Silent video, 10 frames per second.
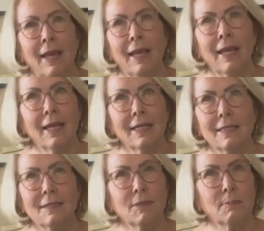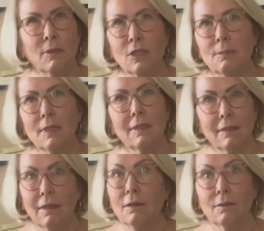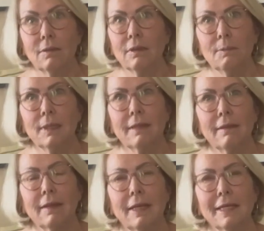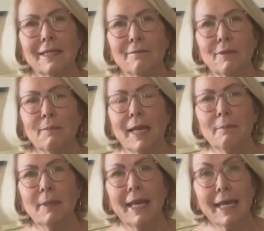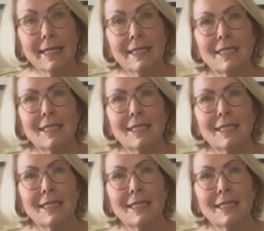And it was supposed to be, a really big thing, and we made plans.